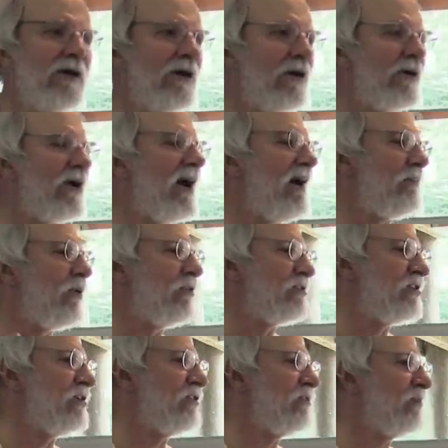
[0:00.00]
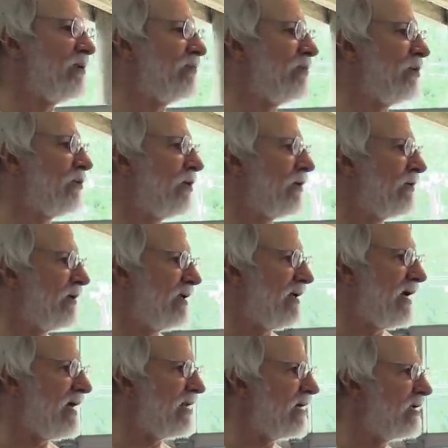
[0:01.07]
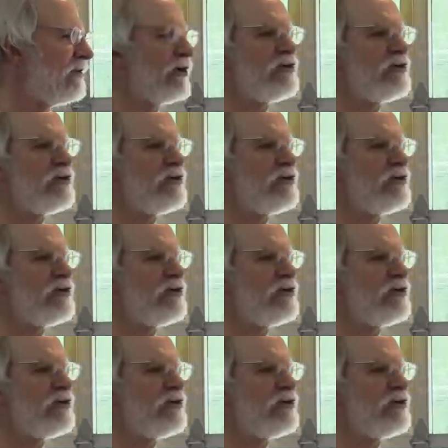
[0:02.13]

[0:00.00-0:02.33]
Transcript: are composting human manure in Haiti. And